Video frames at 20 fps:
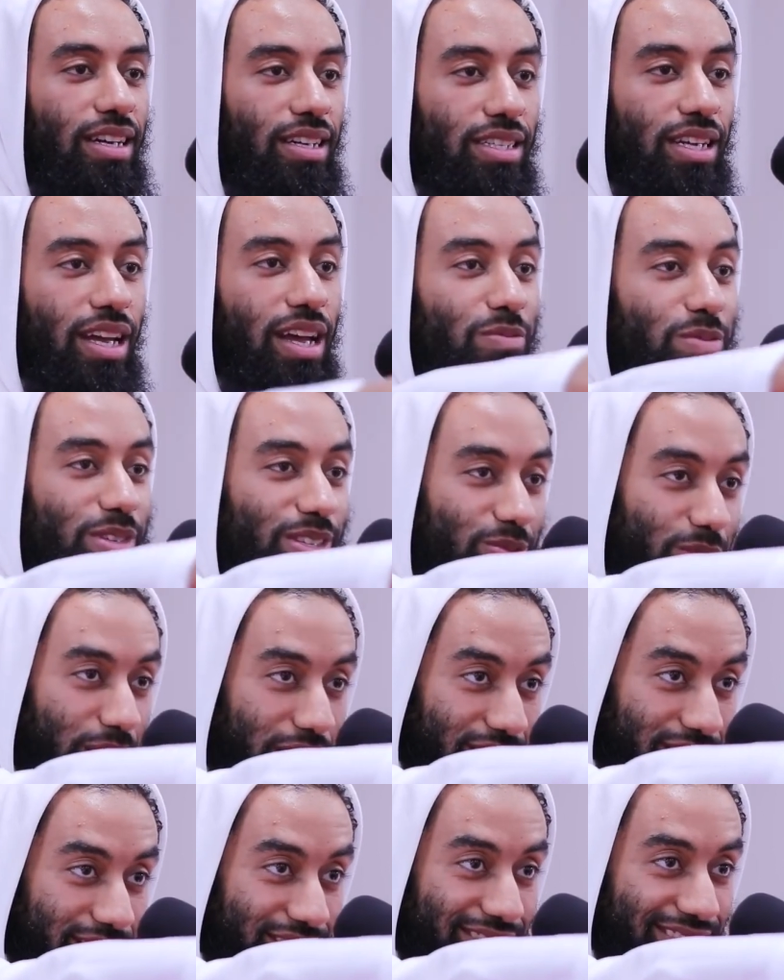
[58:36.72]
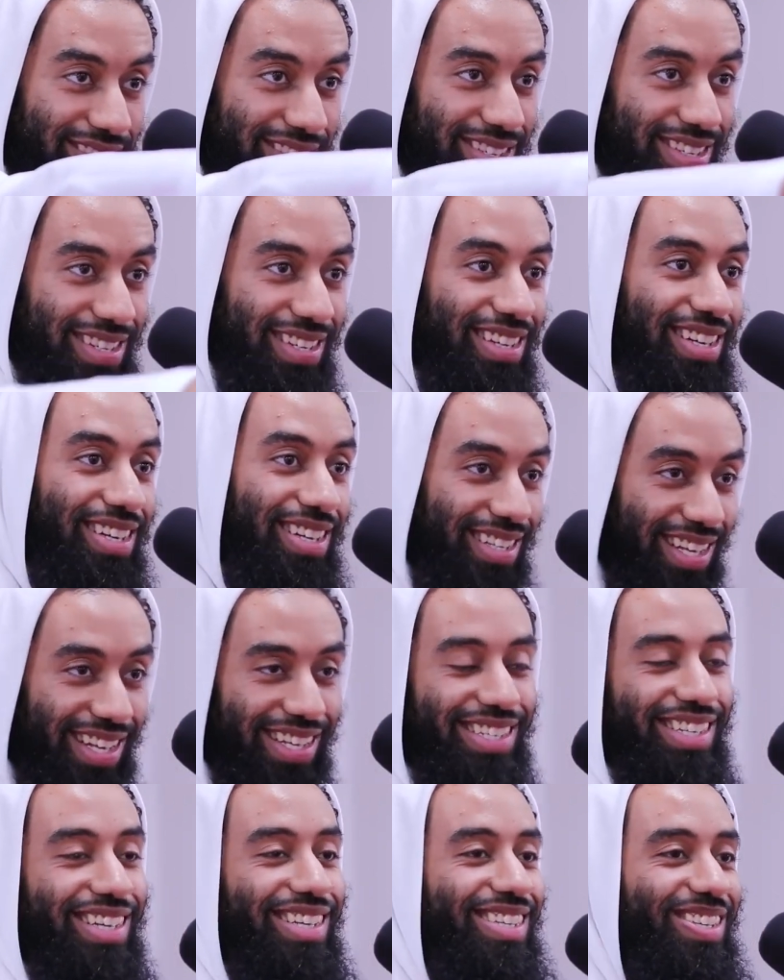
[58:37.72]
Sheikh, I'm speaking.
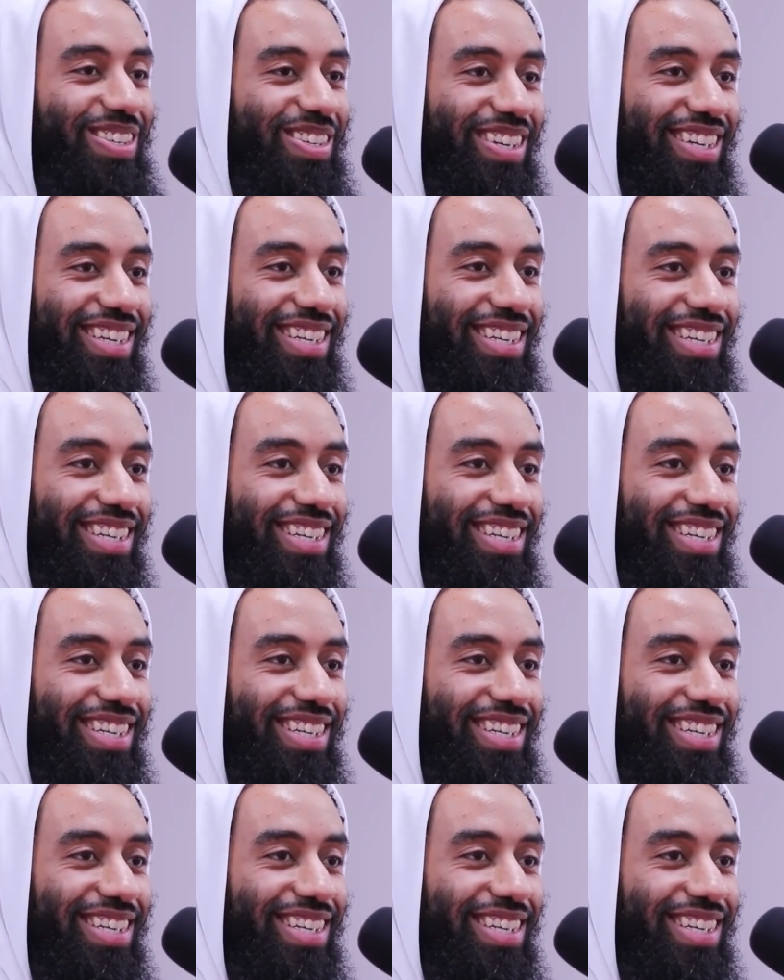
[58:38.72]
Yes, yes, you.